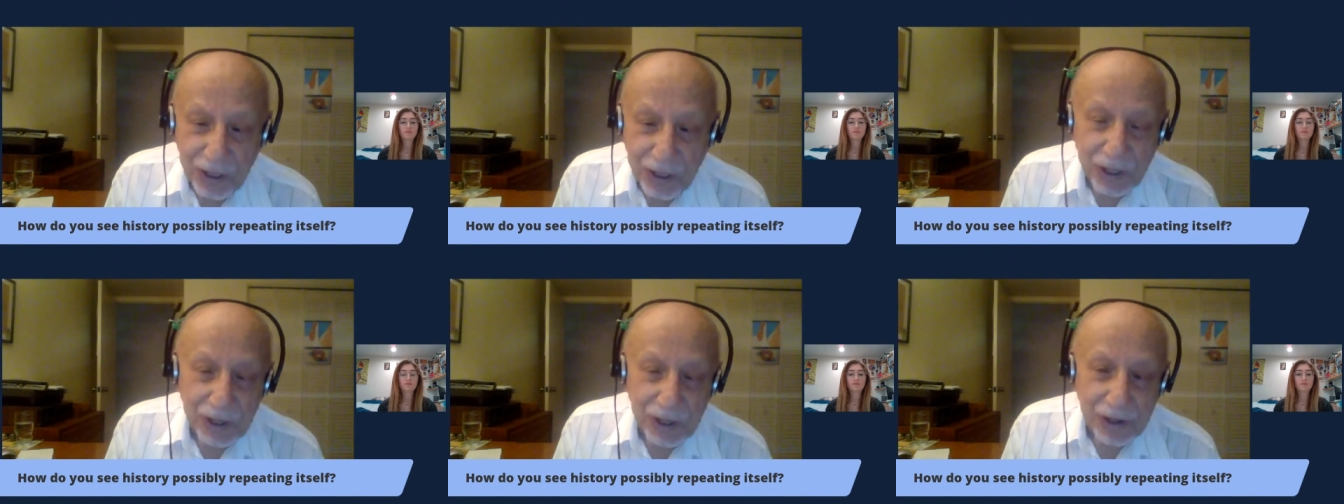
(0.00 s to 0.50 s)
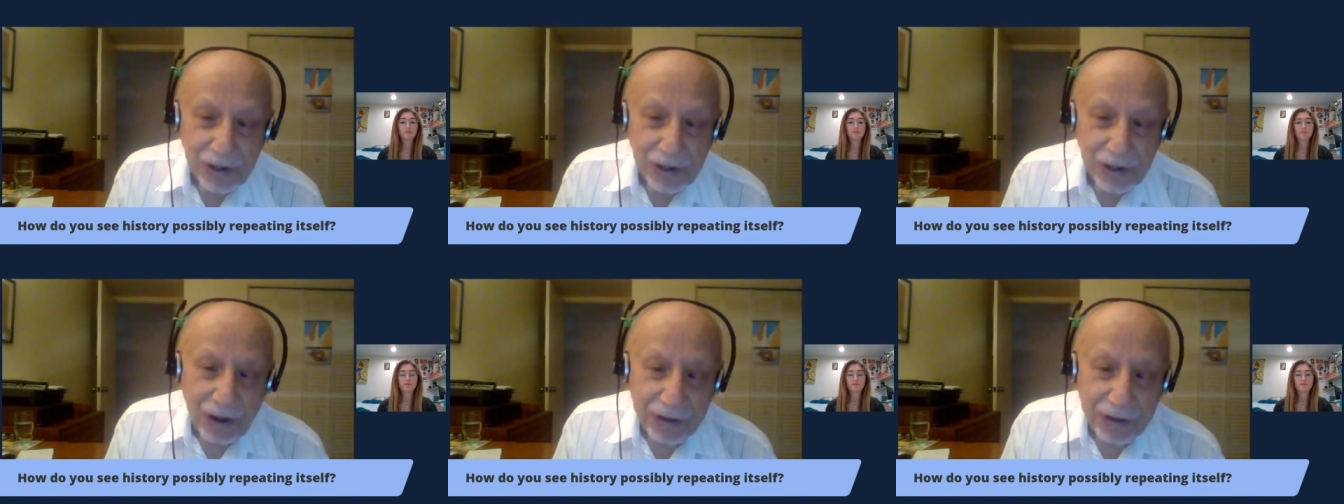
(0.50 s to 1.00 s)
I can
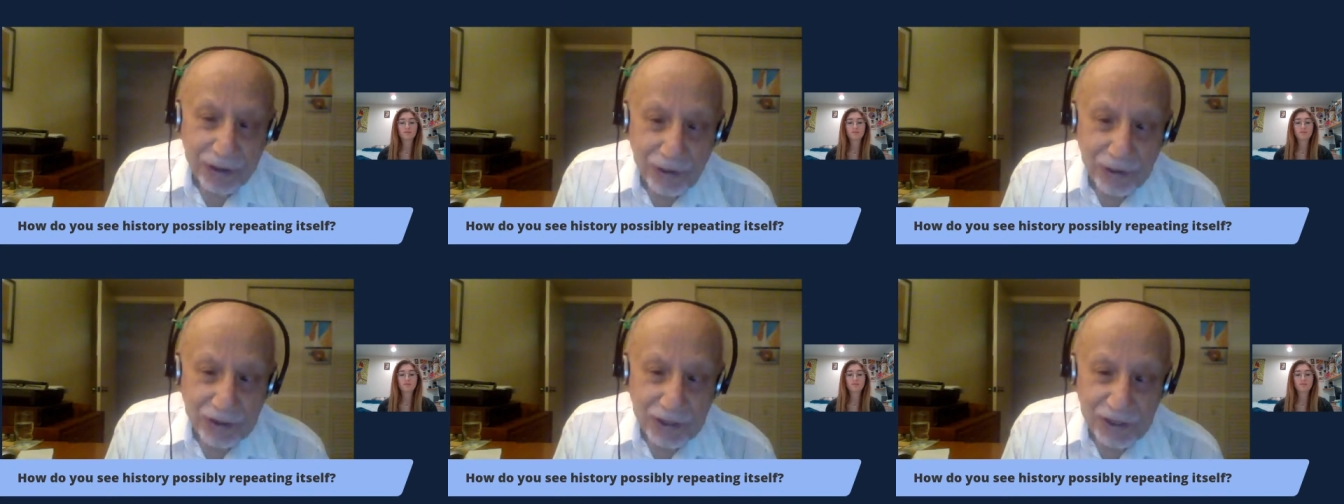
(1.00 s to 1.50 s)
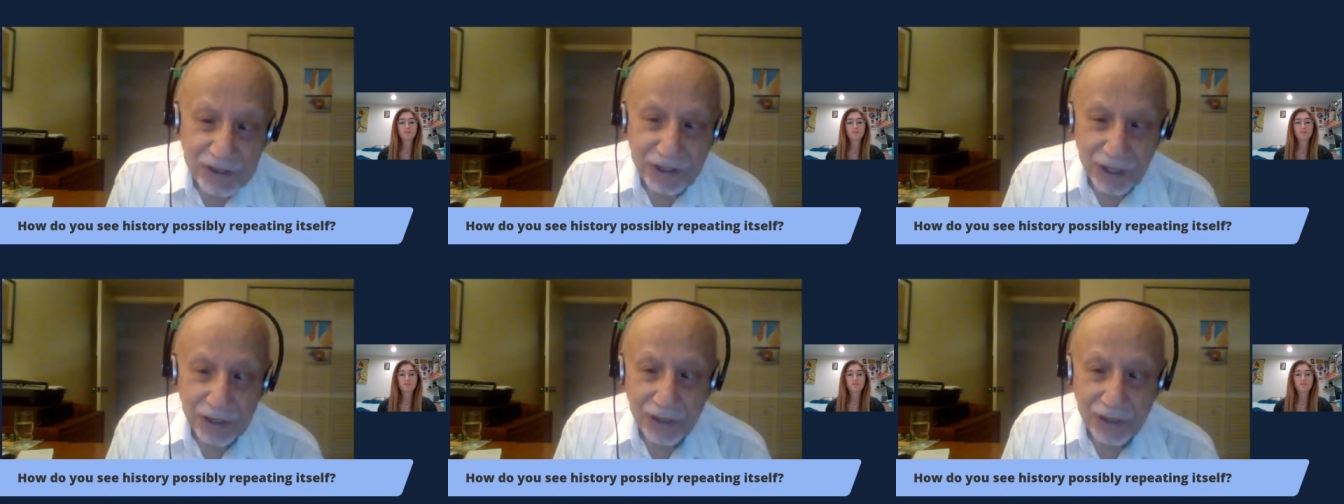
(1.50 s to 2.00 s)
understand that
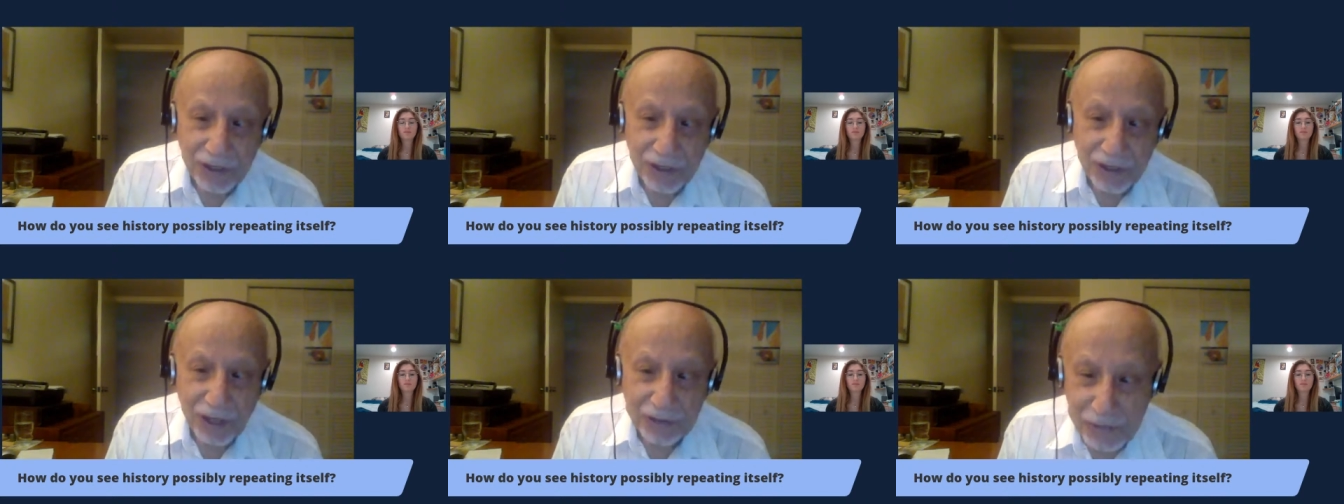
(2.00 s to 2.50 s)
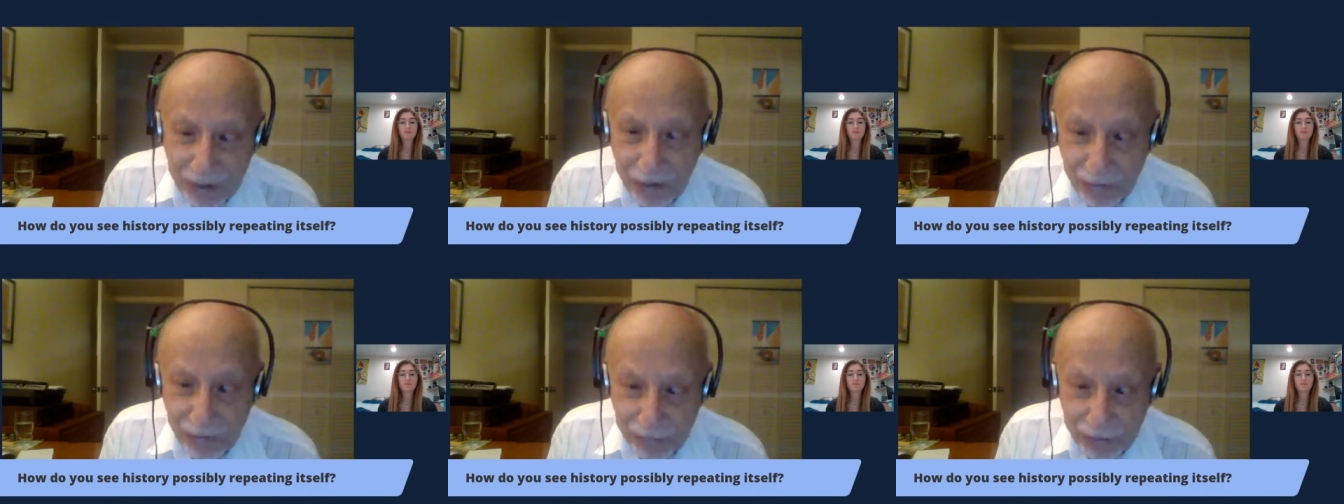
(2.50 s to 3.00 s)
is
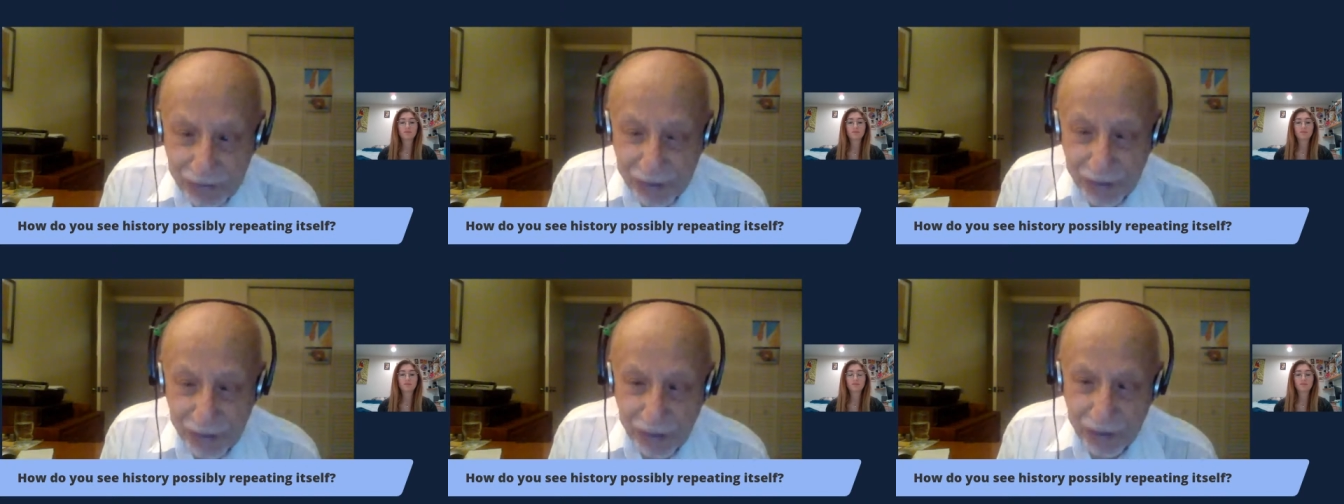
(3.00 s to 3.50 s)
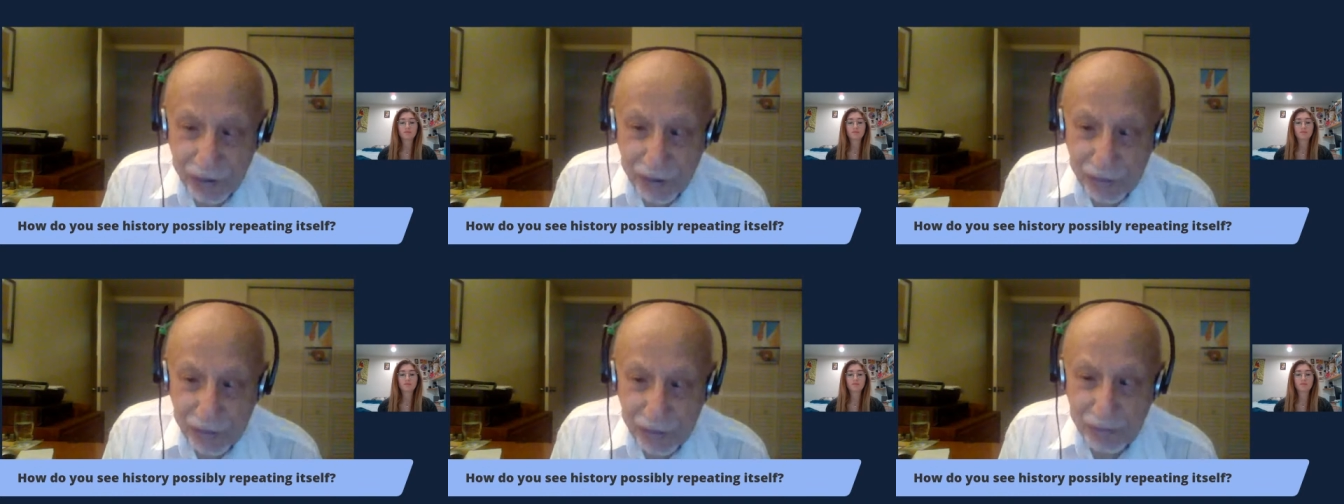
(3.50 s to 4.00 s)
benefiting you because
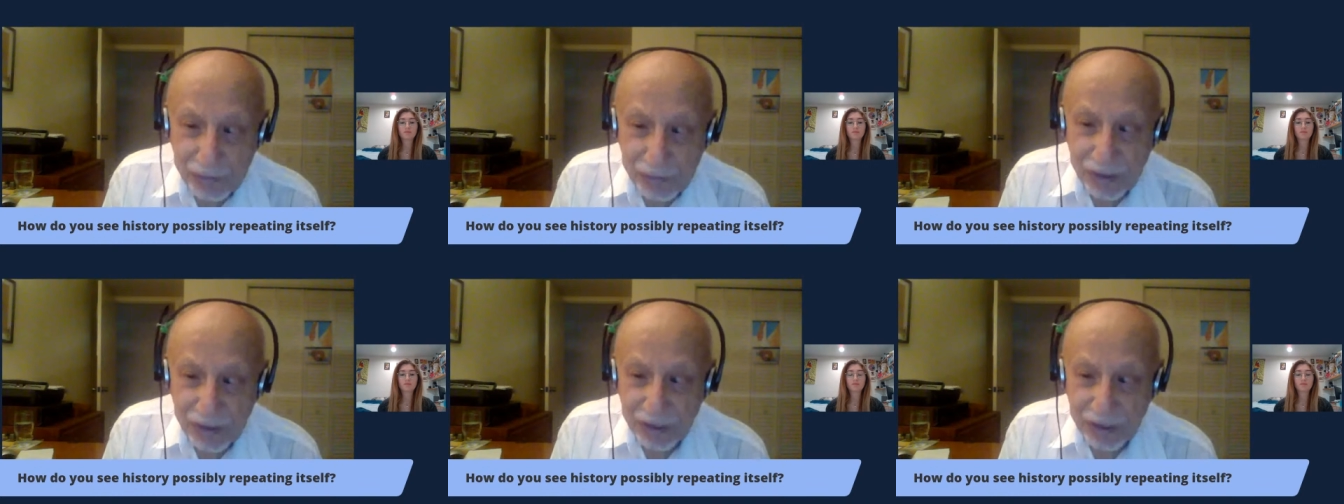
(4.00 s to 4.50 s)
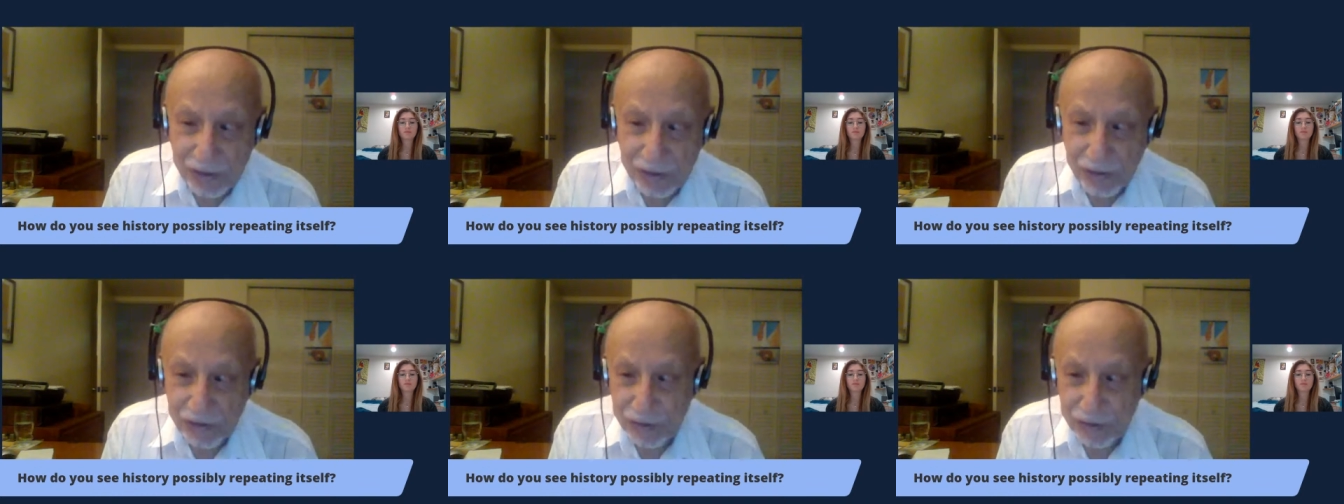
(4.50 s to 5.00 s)
you go shopping
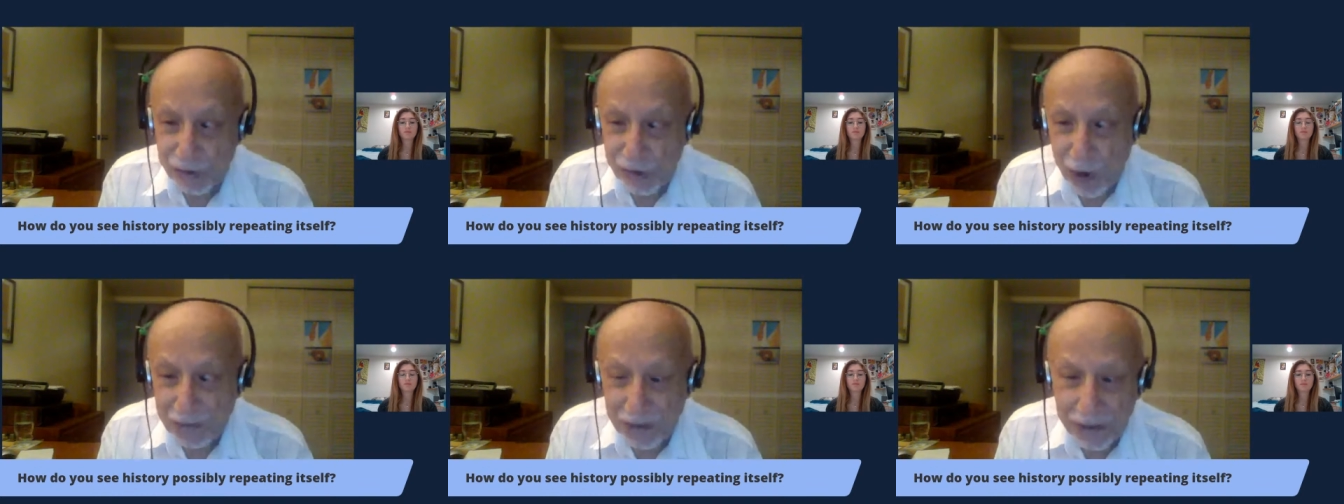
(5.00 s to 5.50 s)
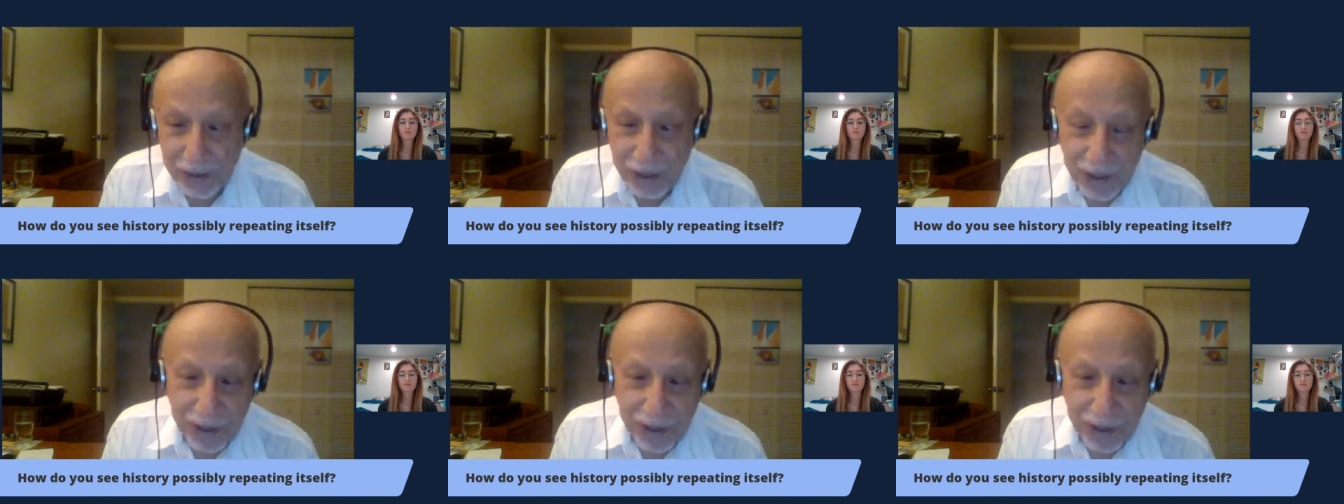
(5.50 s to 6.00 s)
and you
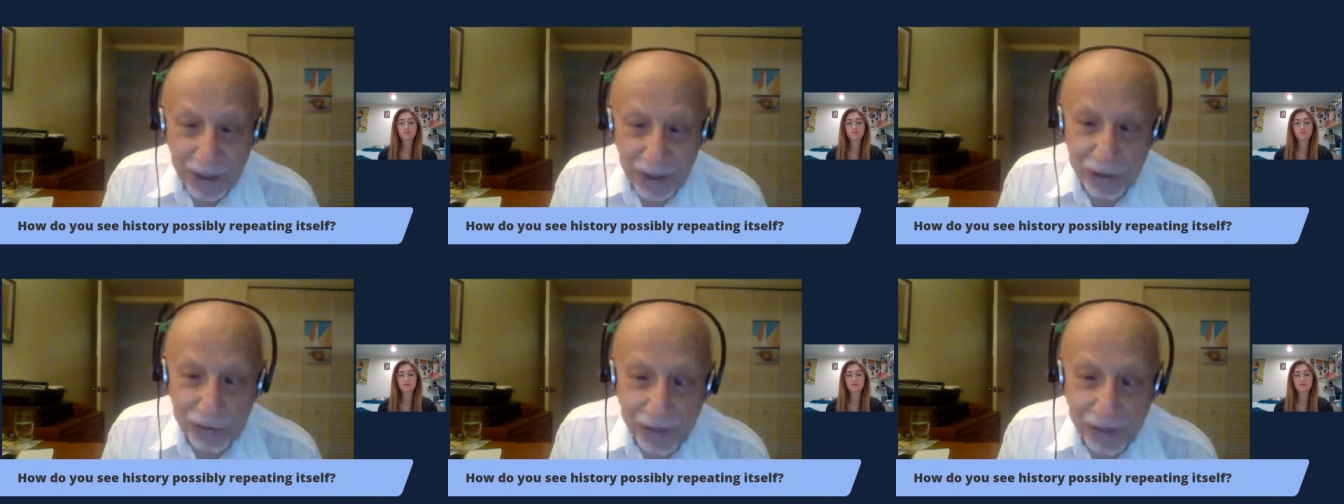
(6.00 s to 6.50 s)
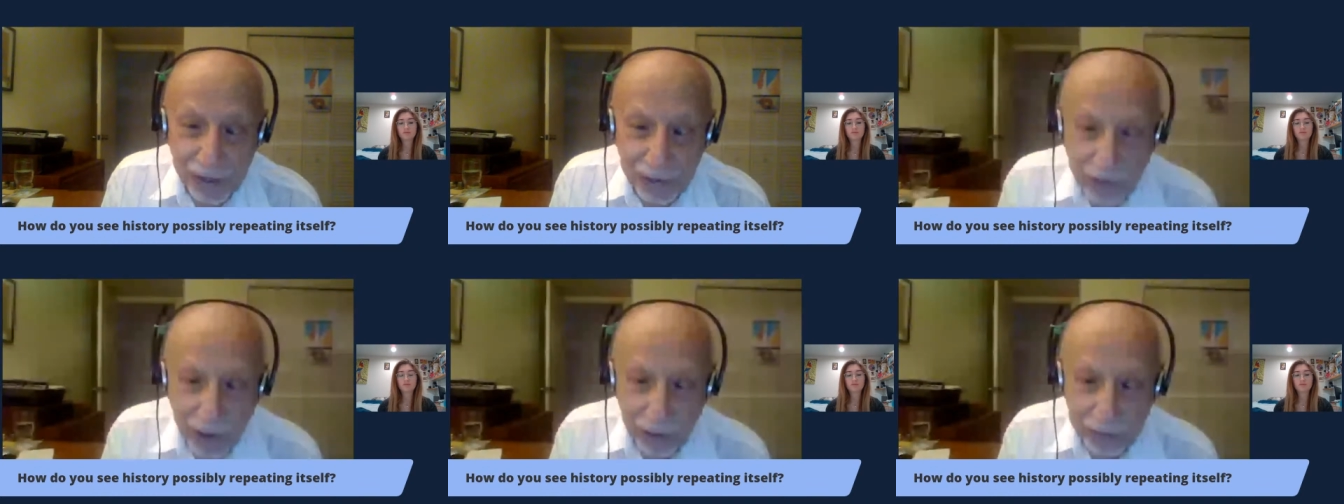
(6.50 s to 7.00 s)
can count the
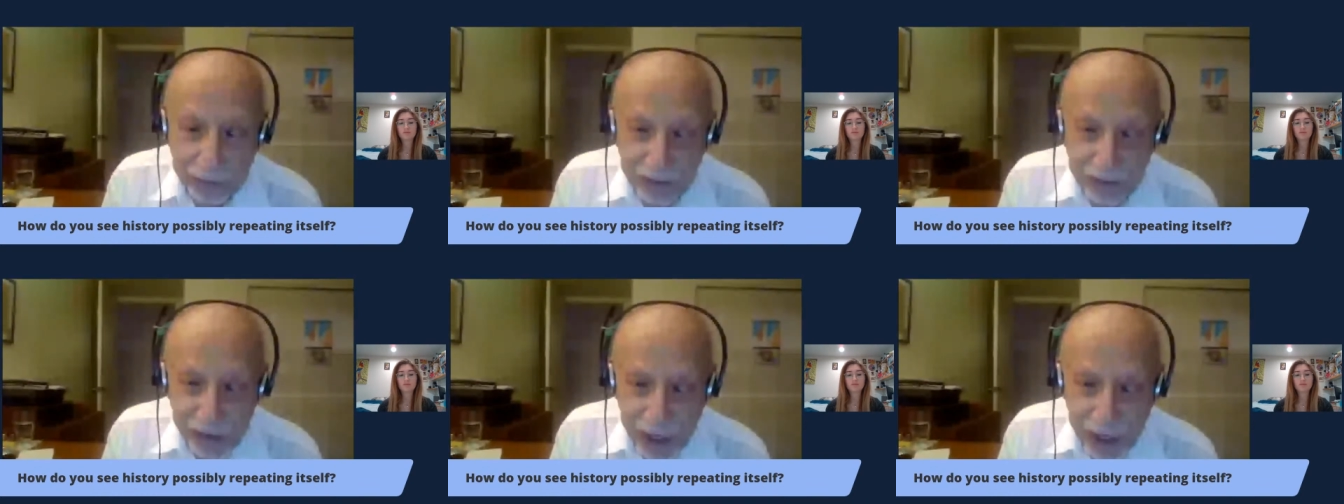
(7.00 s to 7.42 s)
change.